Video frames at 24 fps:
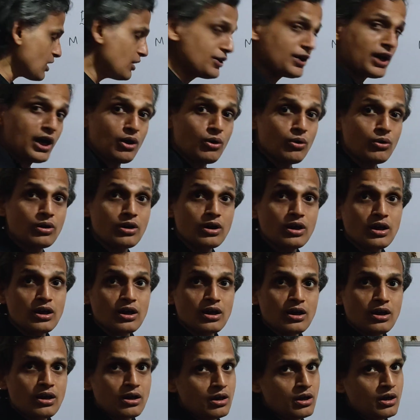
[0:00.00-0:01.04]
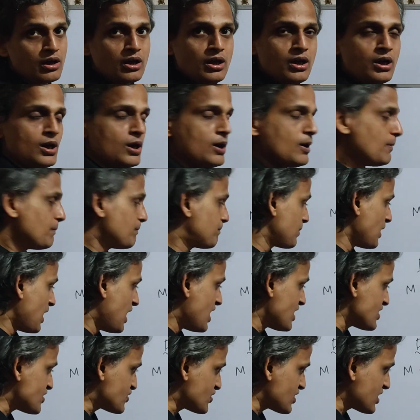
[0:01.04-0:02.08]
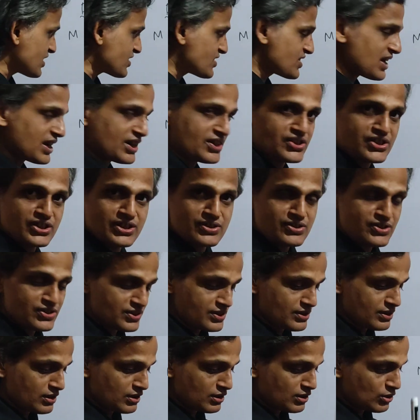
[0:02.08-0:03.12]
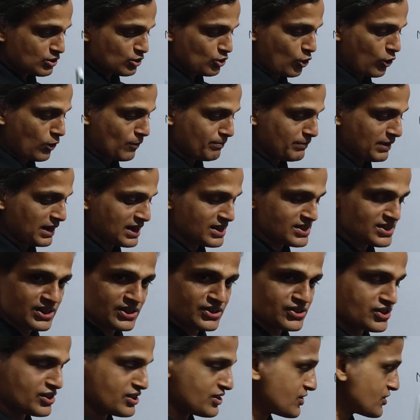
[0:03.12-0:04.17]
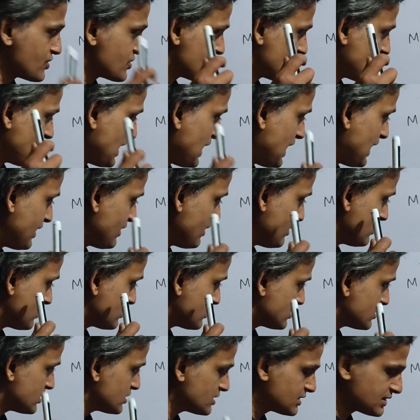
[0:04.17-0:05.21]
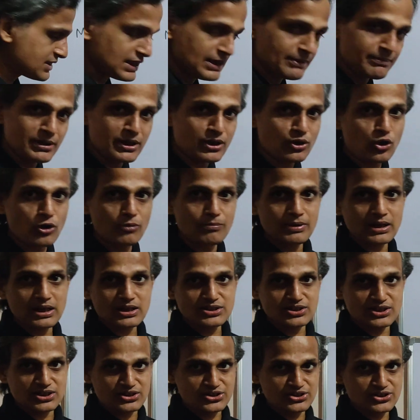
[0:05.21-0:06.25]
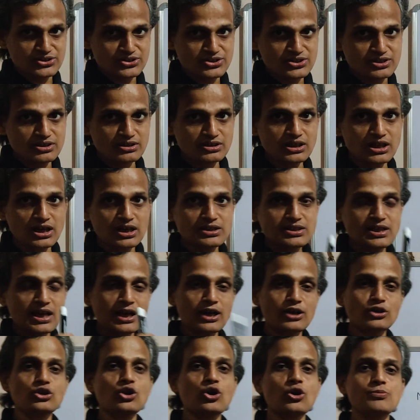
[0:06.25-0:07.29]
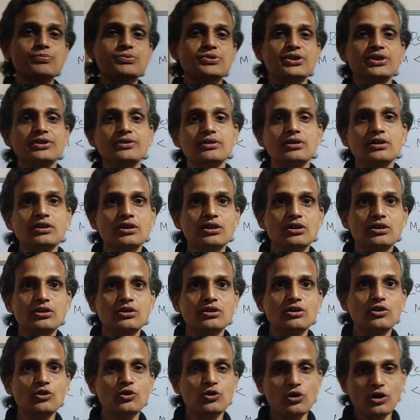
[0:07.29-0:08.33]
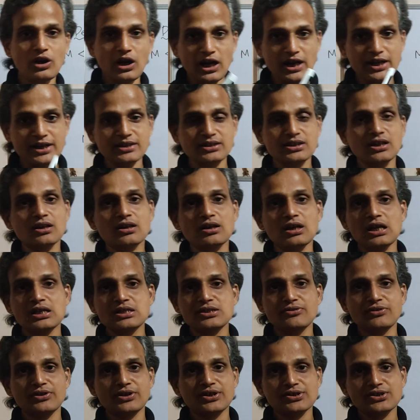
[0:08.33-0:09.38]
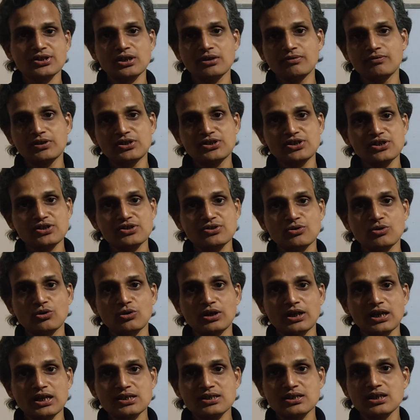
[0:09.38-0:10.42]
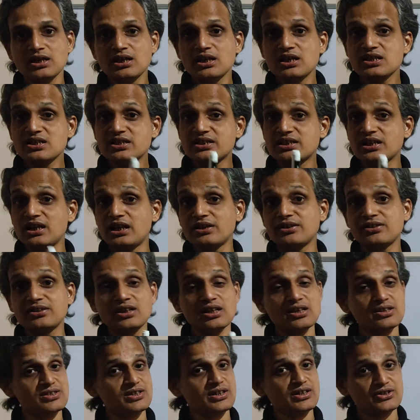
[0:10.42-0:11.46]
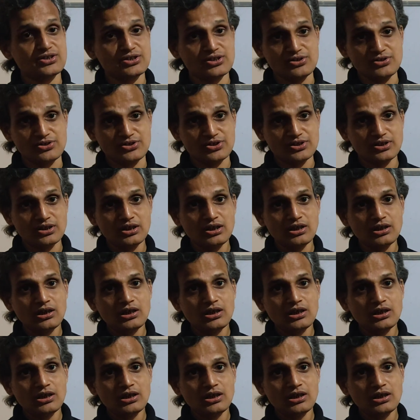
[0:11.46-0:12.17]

Now, plastic sections, compact sections and semi-compact sections, there is another option or another classification which is called as slender sections.